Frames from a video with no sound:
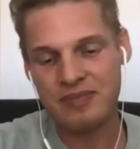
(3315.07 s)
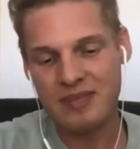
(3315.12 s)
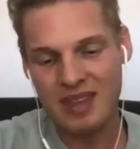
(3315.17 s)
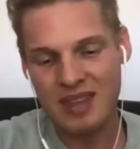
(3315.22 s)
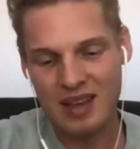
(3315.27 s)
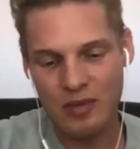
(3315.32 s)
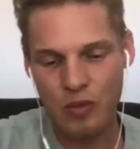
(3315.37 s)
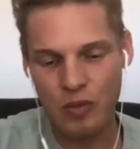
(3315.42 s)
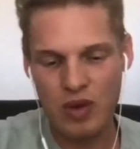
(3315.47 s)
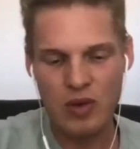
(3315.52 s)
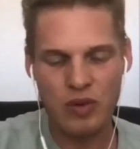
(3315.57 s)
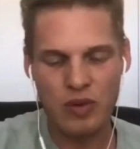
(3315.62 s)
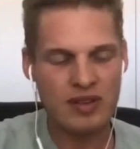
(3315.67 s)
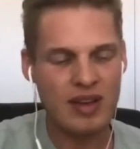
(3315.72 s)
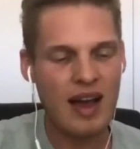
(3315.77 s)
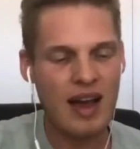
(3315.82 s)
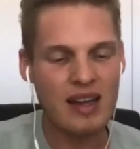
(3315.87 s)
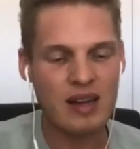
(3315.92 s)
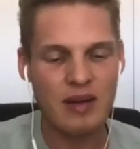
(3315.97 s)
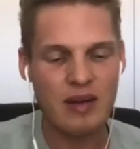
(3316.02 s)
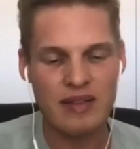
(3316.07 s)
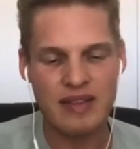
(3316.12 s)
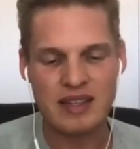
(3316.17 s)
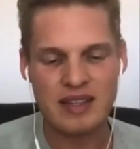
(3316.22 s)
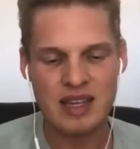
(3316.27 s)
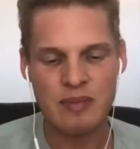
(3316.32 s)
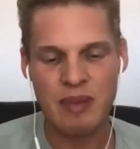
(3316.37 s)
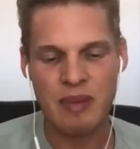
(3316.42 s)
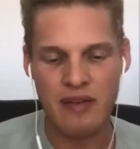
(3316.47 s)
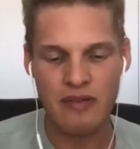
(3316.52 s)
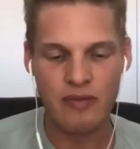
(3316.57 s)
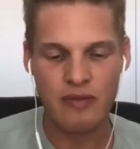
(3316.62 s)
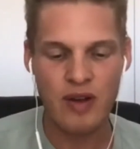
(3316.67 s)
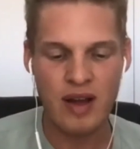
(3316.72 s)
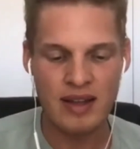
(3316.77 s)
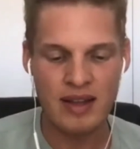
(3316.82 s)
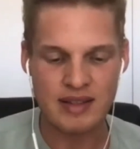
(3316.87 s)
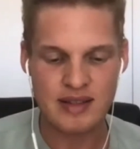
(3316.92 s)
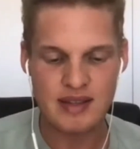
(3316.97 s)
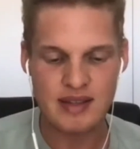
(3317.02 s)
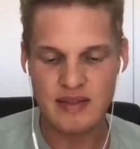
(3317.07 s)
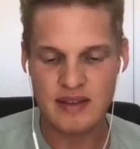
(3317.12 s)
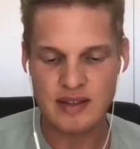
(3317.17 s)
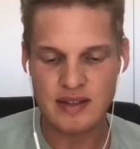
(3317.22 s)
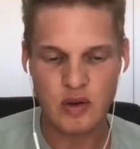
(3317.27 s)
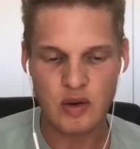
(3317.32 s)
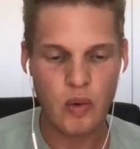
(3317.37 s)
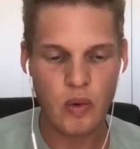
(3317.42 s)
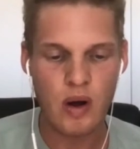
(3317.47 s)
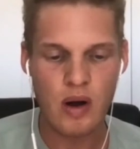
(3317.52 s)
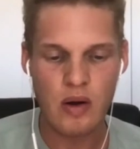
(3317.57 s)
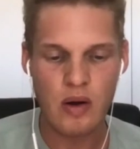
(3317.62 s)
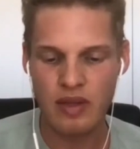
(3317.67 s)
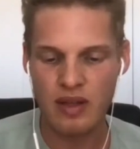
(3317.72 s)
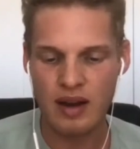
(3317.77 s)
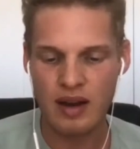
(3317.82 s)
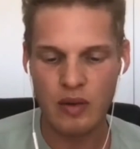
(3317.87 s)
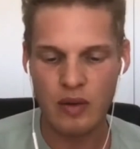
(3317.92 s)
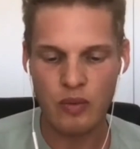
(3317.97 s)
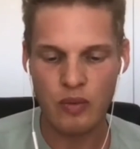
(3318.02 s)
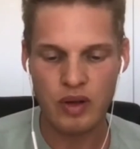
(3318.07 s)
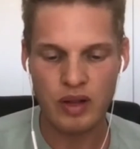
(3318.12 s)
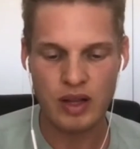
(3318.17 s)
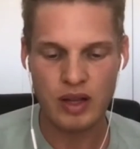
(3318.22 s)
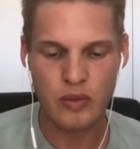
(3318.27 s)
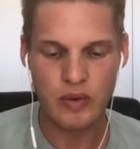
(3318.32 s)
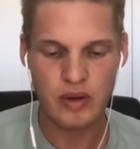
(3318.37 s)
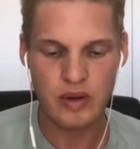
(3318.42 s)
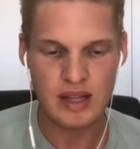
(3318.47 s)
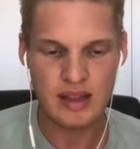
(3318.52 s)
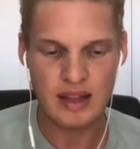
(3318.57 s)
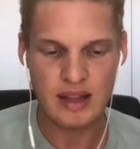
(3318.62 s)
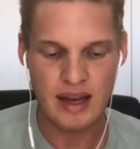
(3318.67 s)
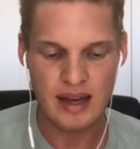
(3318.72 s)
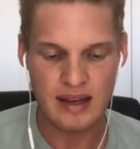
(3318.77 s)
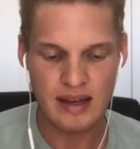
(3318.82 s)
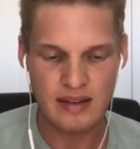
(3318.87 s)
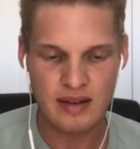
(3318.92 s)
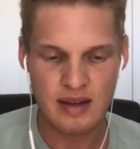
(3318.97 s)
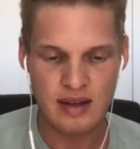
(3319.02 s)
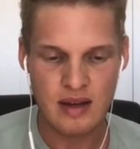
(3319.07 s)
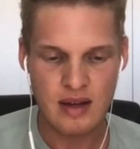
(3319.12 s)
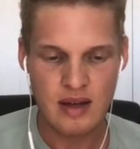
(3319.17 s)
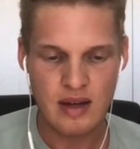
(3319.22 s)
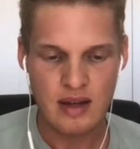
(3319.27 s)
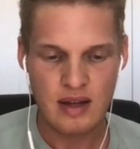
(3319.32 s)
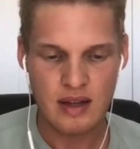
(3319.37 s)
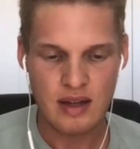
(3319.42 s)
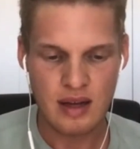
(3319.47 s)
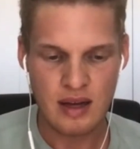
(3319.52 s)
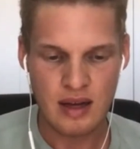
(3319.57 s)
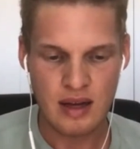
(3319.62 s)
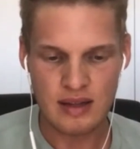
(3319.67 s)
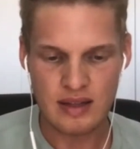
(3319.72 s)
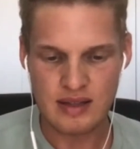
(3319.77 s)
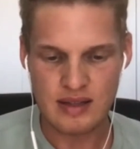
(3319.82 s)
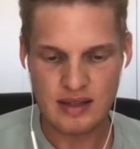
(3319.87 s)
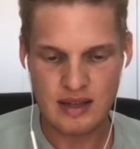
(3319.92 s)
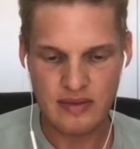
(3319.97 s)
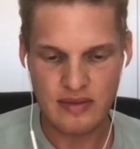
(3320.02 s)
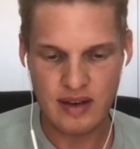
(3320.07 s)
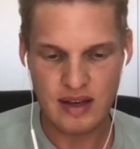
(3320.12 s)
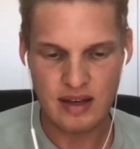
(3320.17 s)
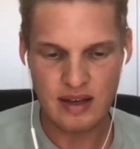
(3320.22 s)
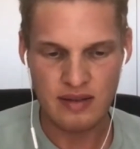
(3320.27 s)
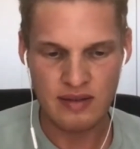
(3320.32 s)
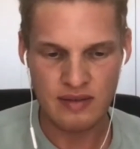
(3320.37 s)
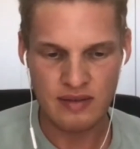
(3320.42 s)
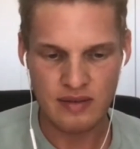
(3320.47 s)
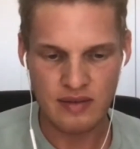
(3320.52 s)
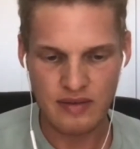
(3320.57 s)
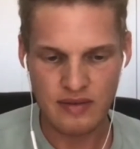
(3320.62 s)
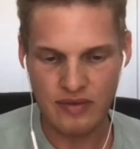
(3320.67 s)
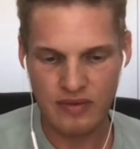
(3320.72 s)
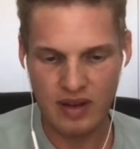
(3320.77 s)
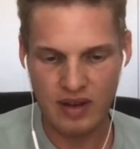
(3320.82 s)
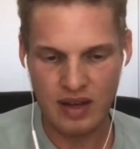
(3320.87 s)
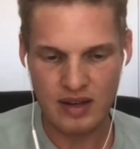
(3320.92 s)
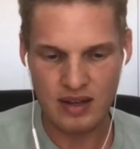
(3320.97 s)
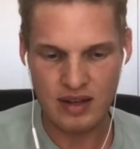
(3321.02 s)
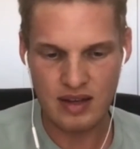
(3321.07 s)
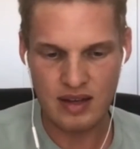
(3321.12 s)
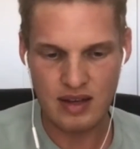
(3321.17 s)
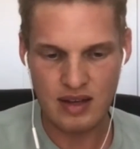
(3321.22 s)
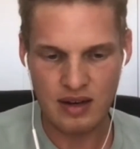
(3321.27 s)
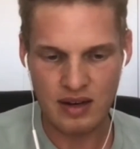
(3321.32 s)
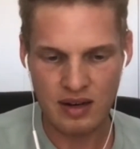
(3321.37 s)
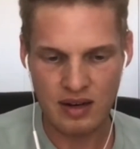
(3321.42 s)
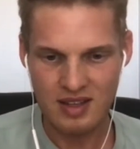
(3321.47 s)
we were talking about this, and my friend said this quote that I really, really liked. Let's see if I can find it here.